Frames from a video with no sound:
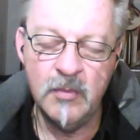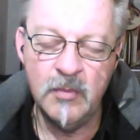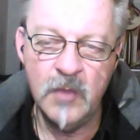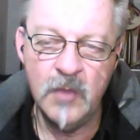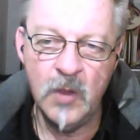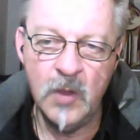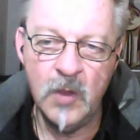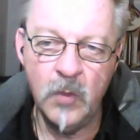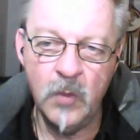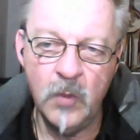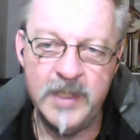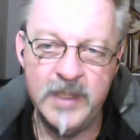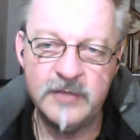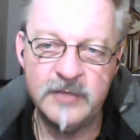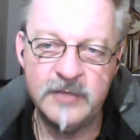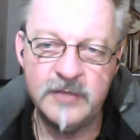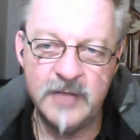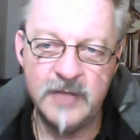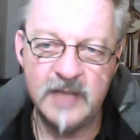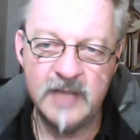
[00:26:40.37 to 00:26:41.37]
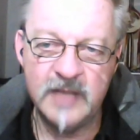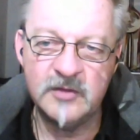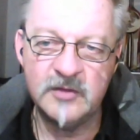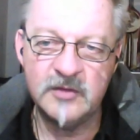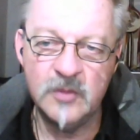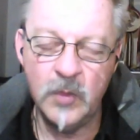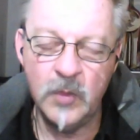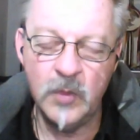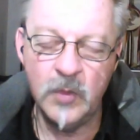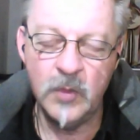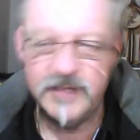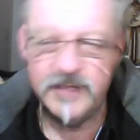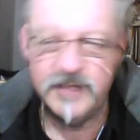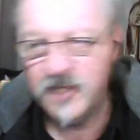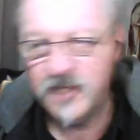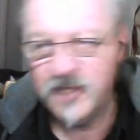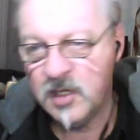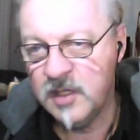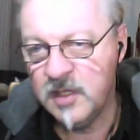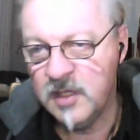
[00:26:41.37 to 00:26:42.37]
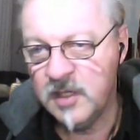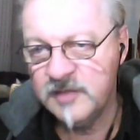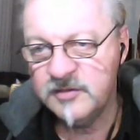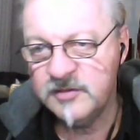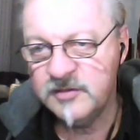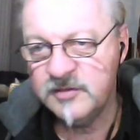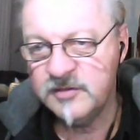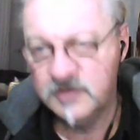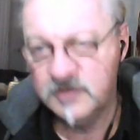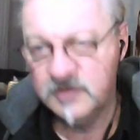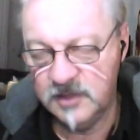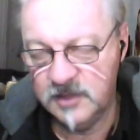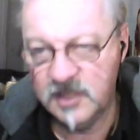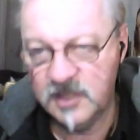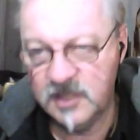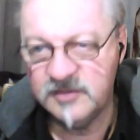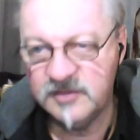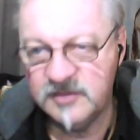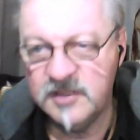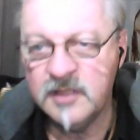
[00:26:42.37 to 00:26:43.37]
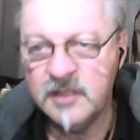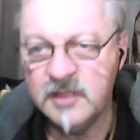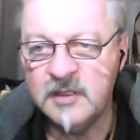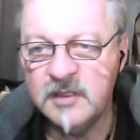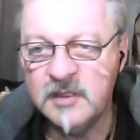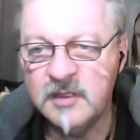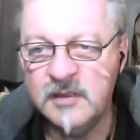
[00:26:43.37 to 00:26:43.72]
we attract whatever guides, like I said,